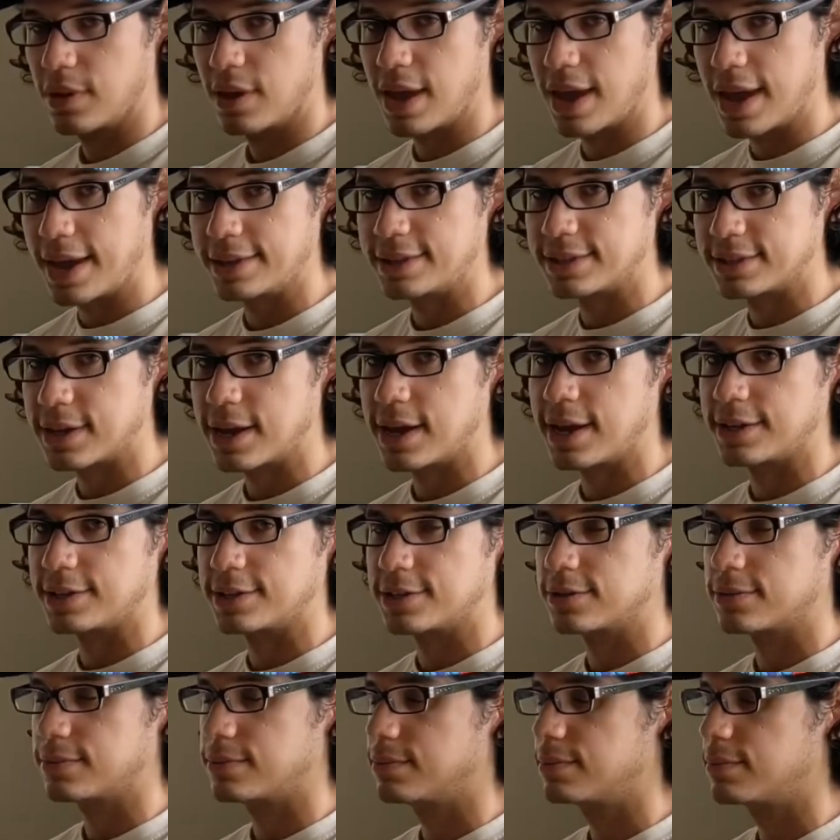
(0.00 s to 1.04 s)
8
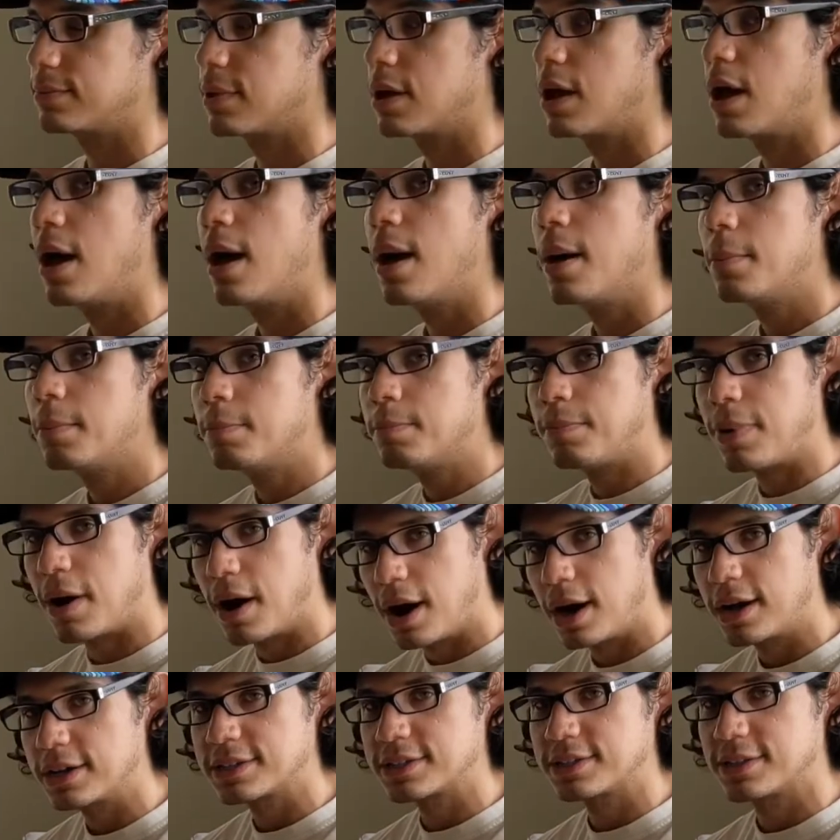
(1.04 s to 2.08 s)
sides.
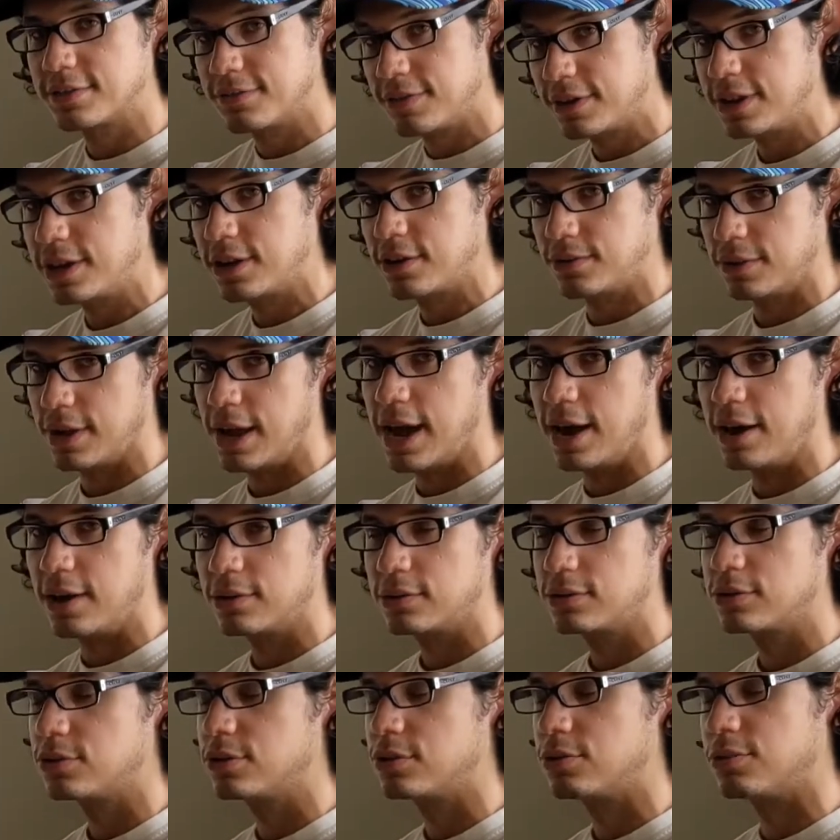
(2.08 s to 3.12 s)
Pause the video
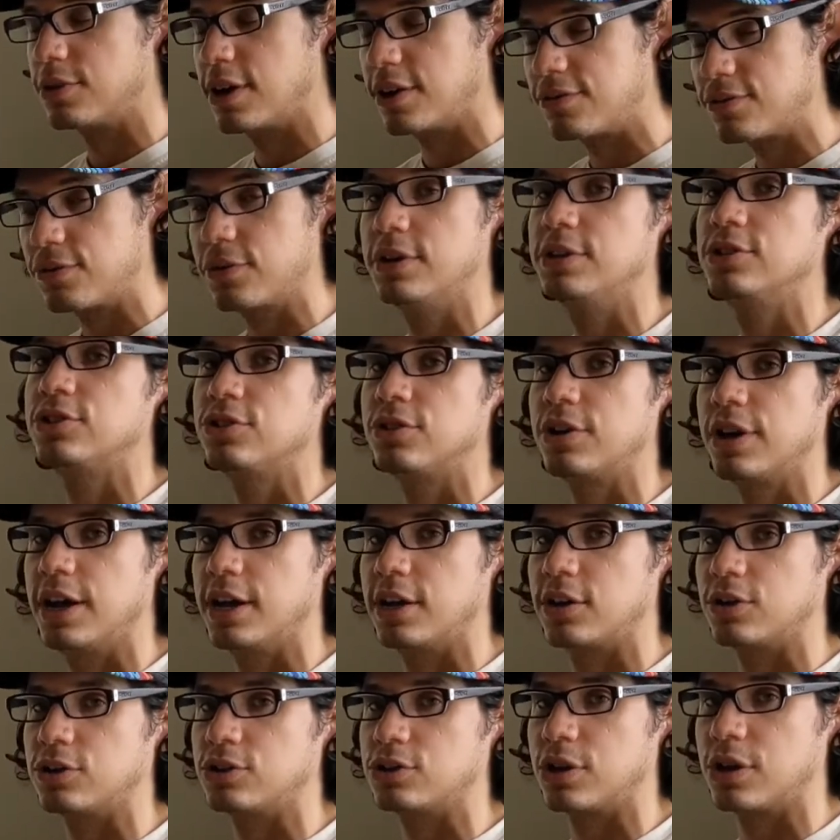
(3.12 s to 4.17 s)
now to reference your
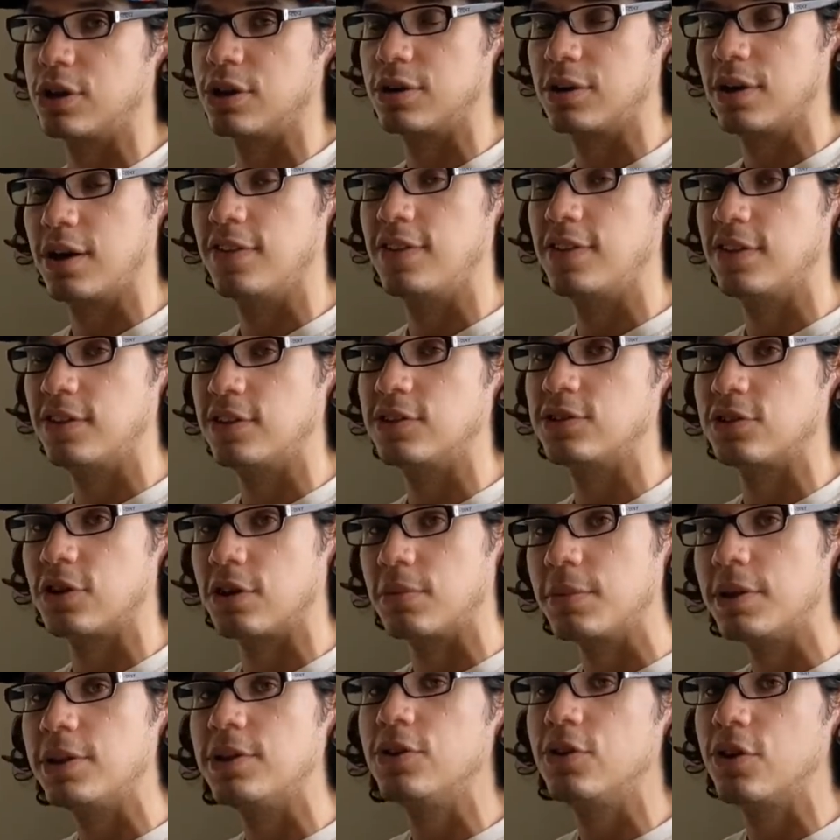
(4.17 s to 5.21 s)
anchor chart and then
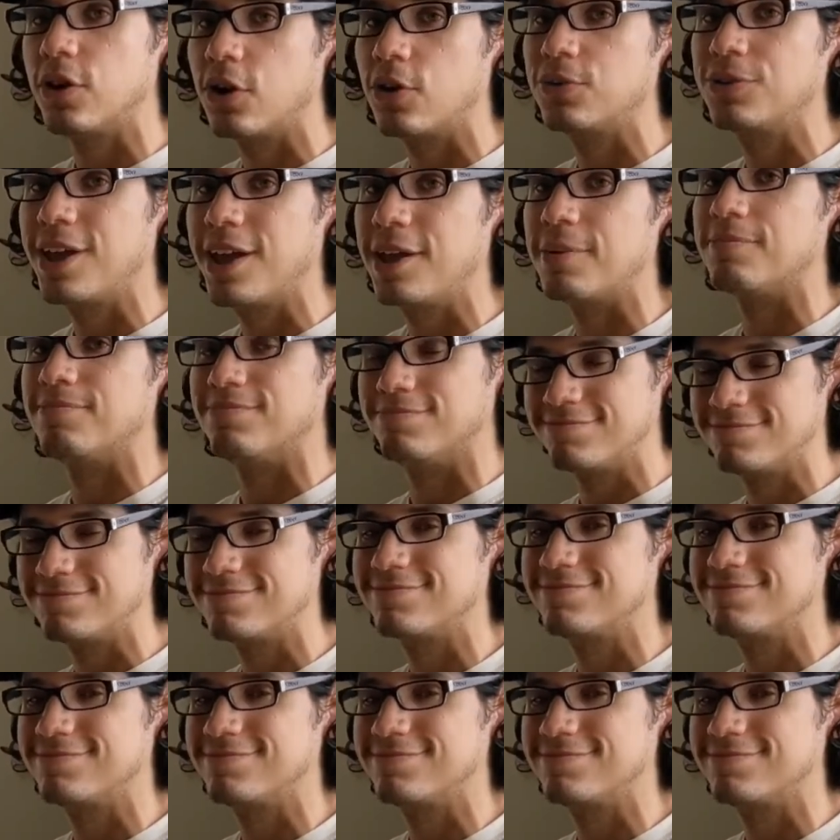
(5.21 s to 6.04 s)
determine your own name.